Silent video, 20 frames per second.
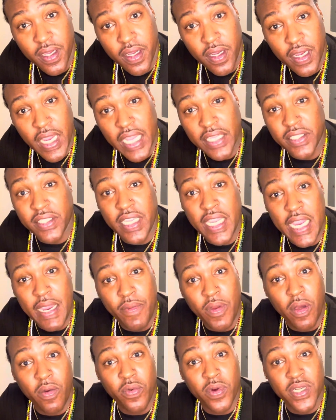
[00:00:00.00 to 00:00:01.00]
has teamed
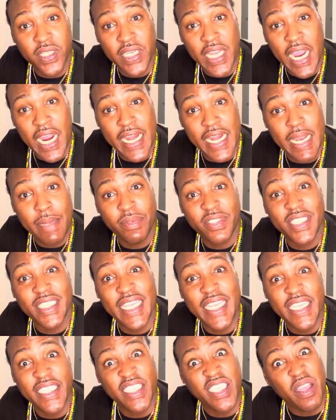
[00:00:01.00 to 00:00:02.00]
up with this guy named
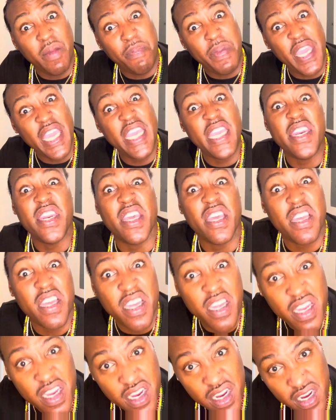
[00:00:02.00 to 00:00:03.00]
Cesar
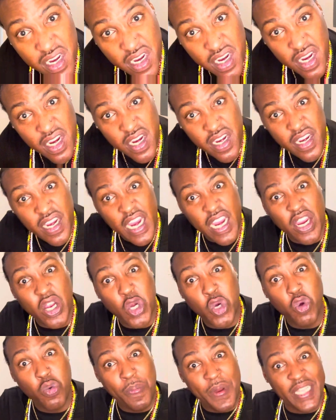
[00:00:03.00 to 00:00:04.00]
Pina, yeah,
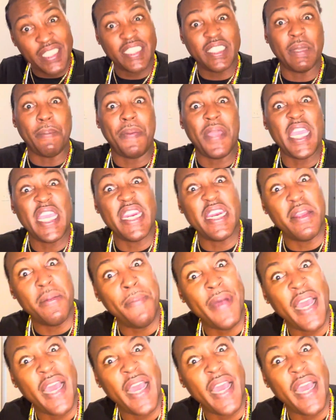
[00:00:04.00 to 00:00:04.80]
who been subpoenaed